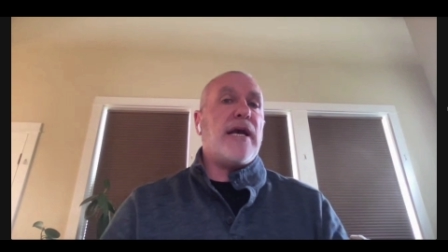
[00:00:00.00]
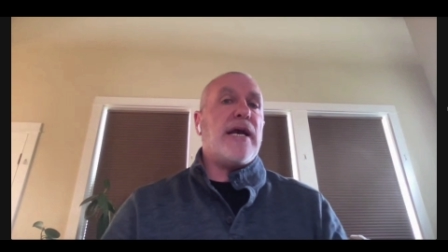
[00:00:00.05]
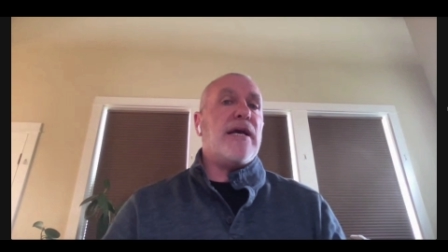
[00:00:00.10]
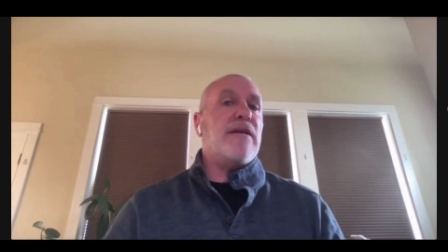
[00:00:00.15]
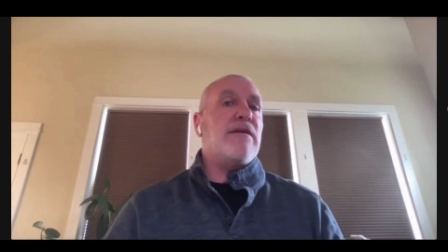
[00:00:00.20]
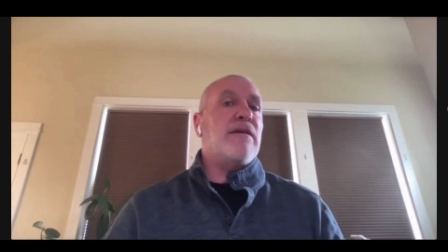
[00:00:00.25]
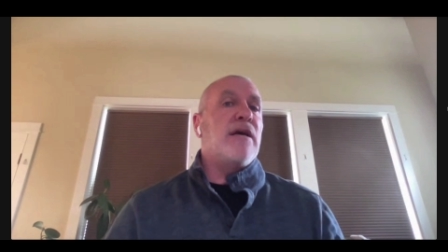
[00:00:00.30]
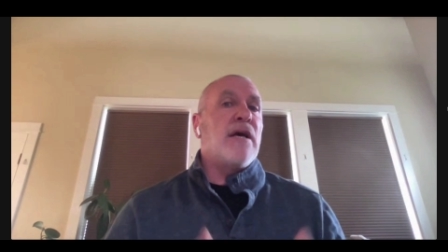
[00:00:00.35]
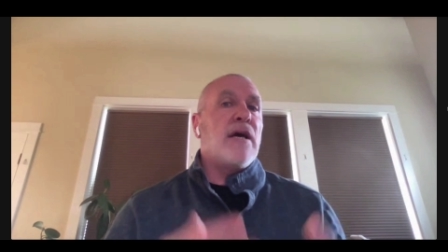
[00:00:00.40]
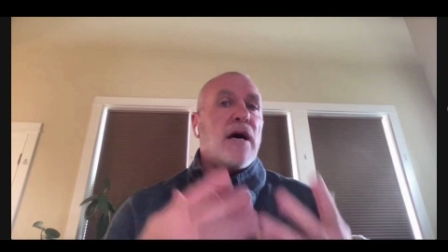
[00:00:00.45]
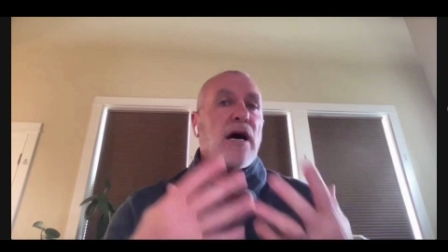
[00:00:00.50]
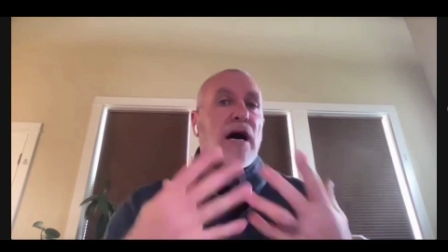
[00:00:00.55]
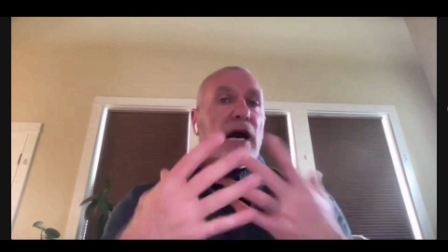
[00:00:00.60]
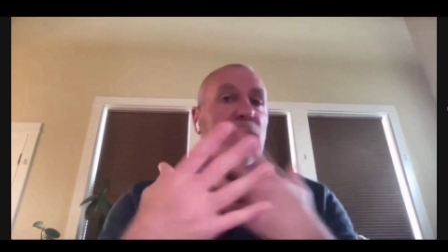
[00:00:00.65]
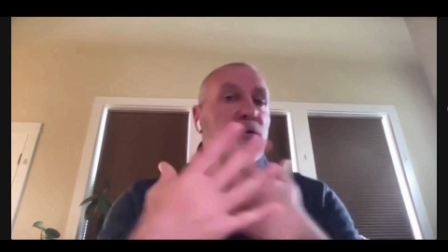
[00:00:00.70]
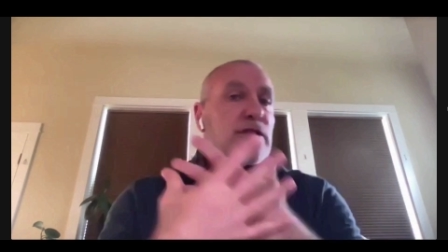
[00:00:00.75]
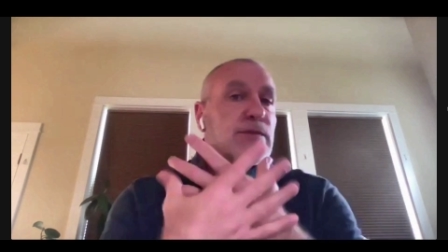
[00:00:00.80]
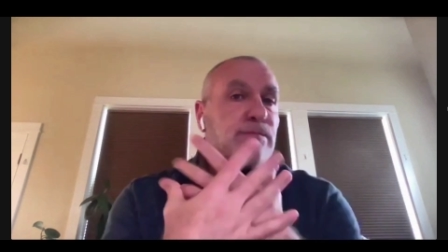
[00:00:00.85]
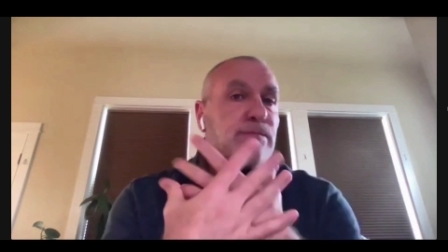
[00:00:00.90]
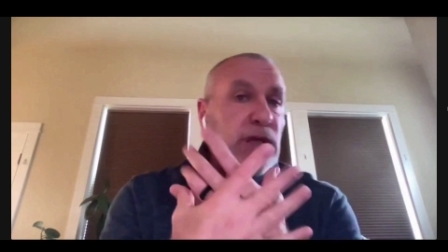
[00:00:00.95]
and
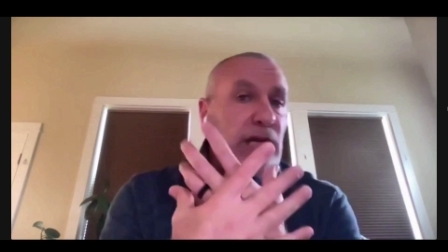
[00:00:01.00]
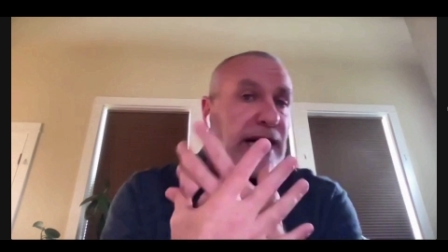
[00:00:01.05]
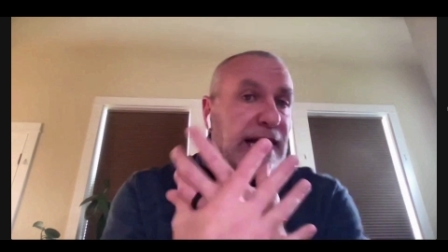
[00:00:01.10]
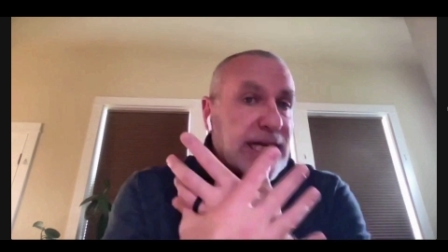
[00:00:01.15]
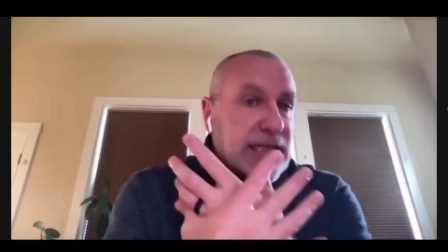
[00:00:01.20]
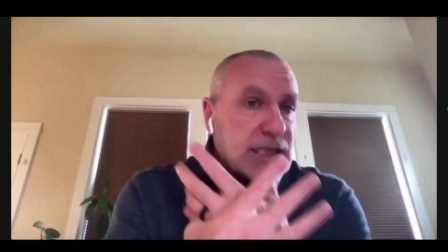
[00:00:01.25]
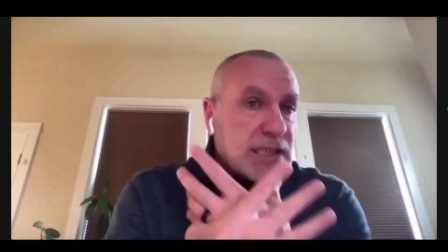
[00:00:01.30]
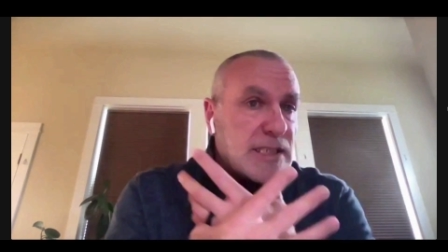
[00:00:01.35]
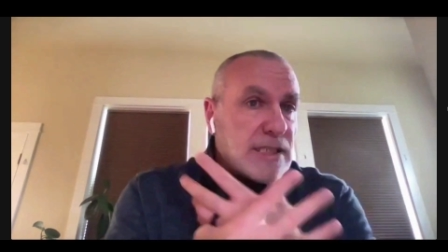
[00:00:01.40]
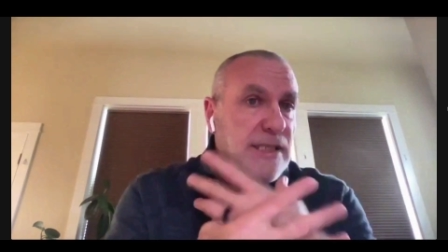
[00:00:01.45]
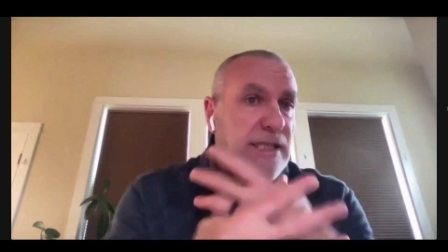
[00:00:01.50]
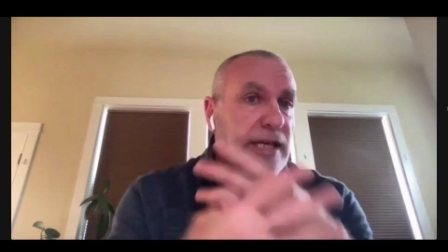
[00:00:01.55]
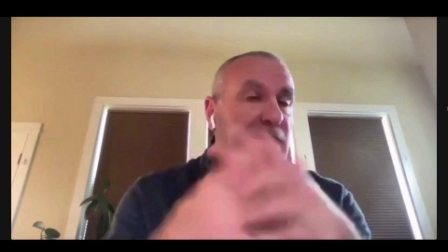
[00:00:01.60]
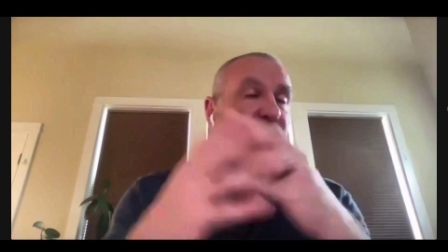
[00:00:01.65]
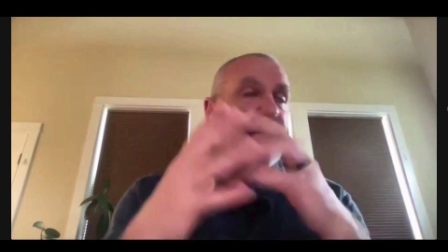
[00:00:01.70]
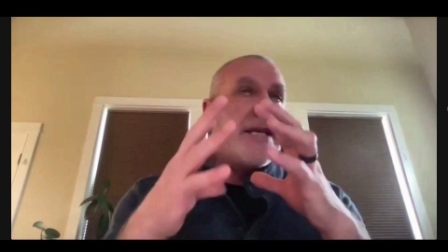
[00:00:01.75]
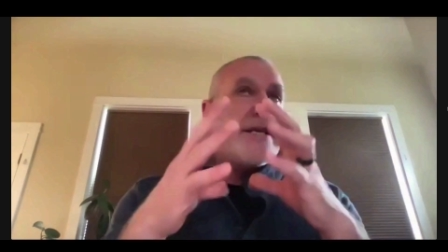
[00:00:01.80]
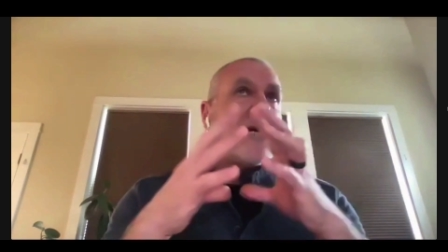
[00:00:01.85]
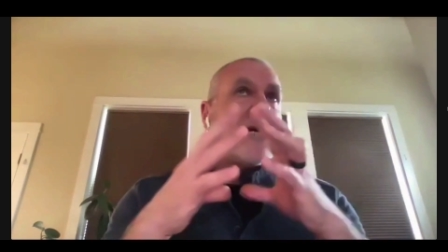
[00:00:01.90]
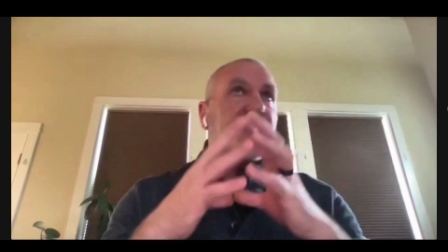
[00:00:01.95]
I was blessed that
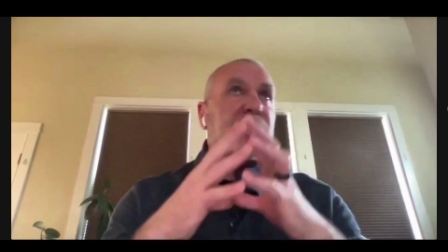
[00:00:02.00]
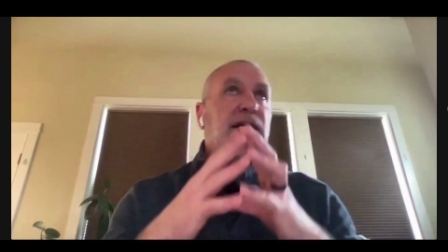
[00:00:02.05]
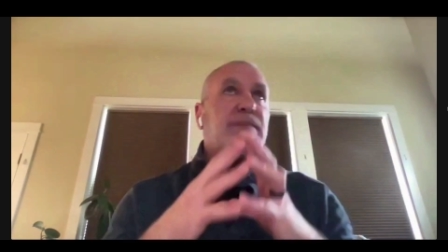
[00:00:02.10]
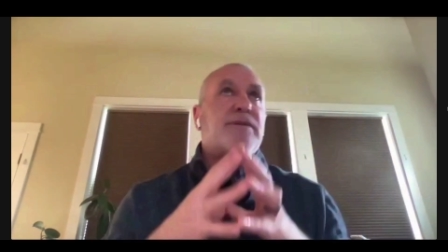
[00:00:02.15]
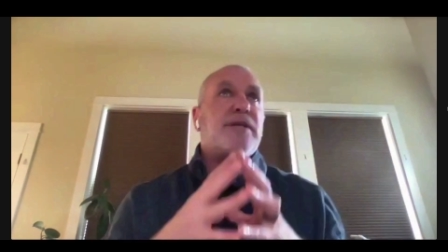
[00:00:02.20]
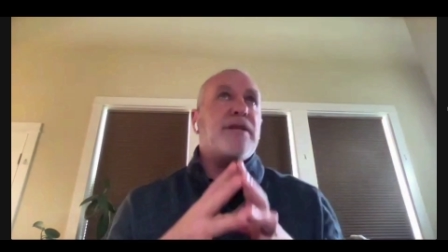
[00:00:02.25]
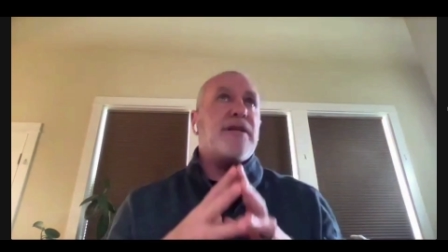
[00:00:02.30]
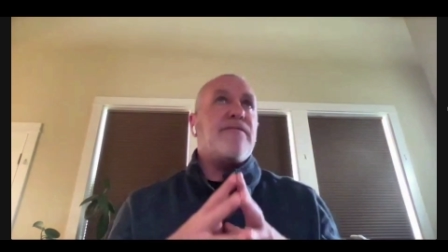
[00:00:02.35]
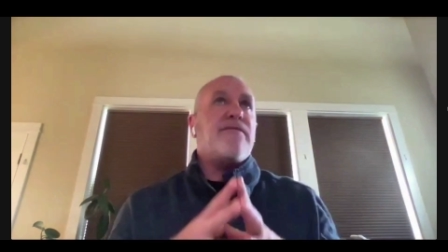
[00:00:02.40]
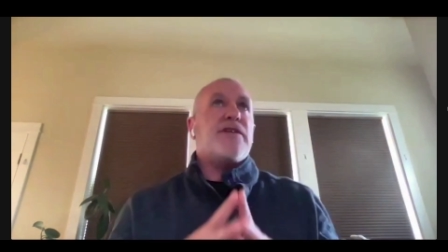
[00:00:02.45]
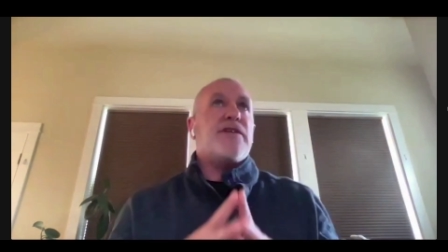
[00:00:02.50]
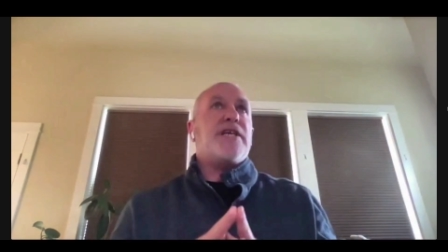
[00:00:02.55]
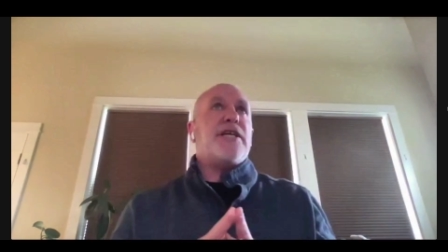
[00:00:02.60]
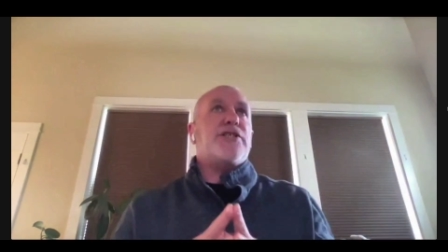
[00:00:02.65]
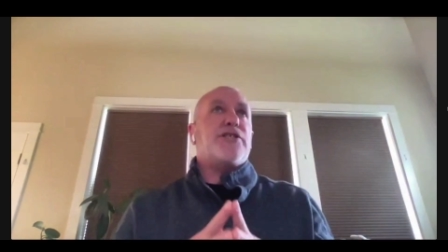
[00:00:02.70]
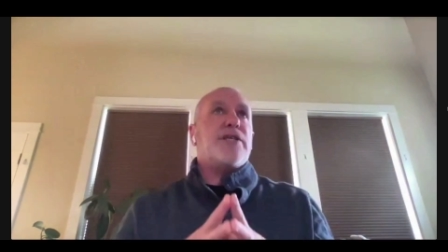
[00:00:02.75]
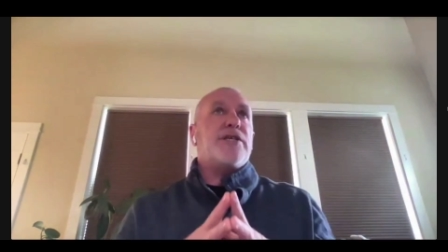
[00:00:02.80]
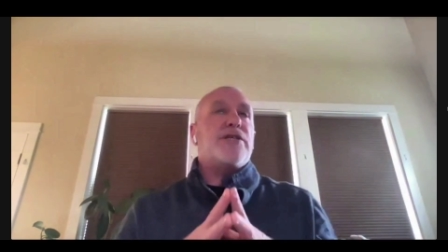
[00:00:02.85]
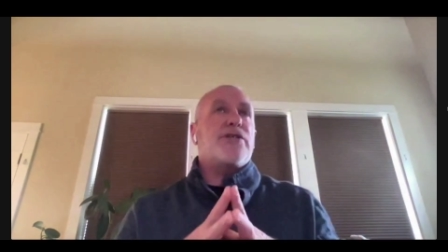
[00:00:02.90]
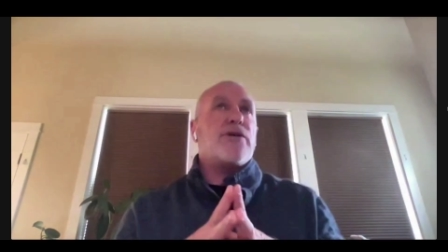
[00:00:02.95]
he accepted an
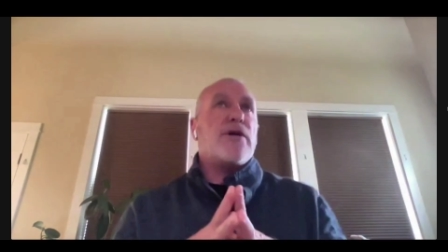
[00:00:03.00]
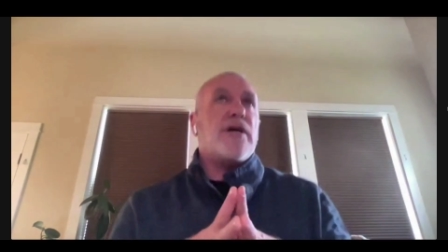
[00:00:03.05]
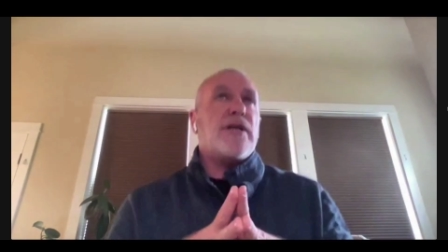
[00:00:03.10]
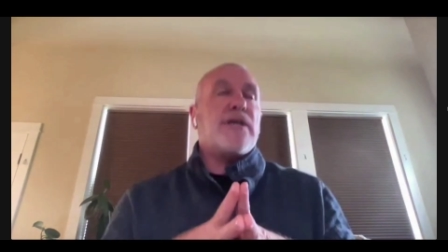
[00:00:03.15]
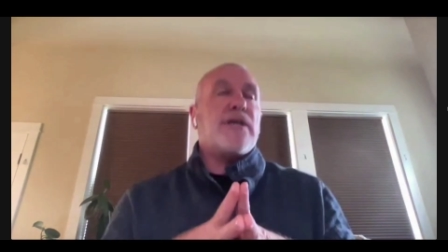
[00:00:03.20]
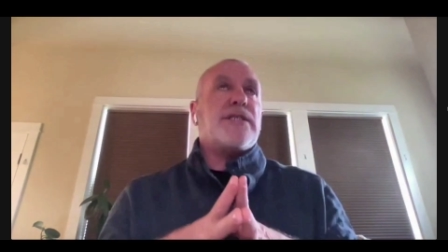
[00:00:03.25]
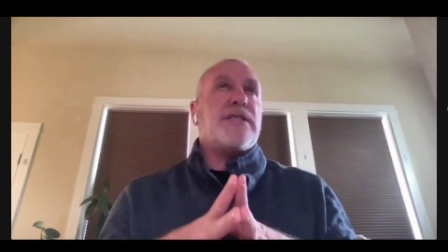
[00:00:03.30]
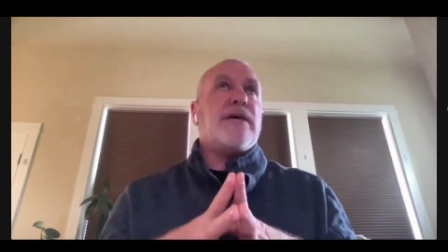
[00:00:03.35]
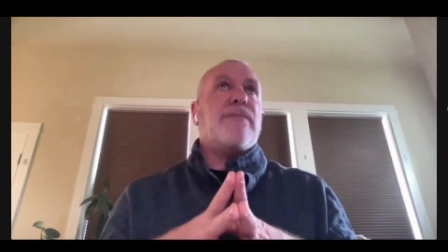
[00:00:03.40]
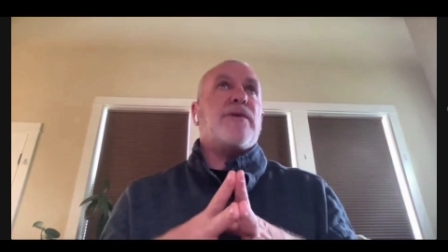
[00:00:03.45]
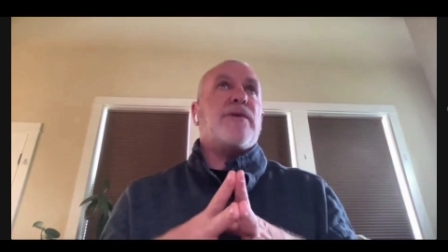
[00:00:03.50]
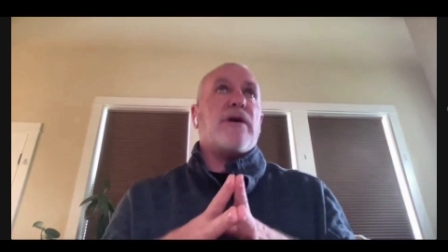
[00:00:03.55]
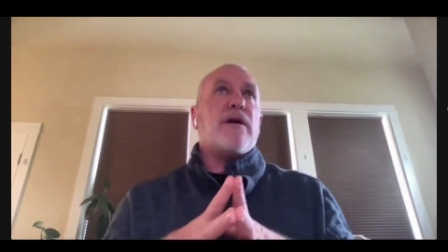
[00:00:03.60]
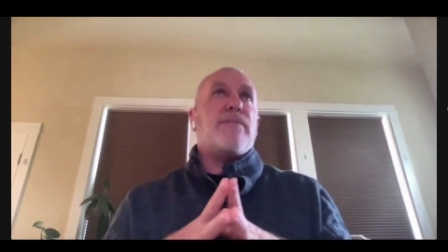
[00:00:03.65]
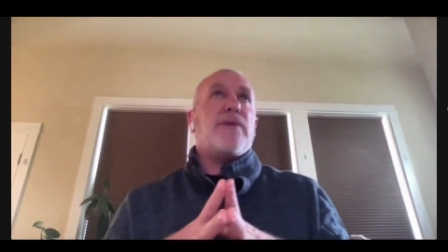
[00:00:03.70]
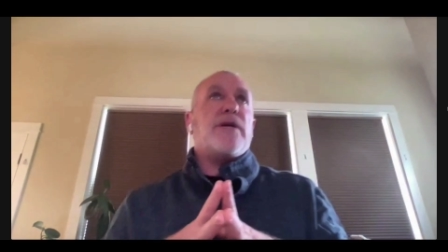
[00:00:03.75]
invitation. He taught a seminar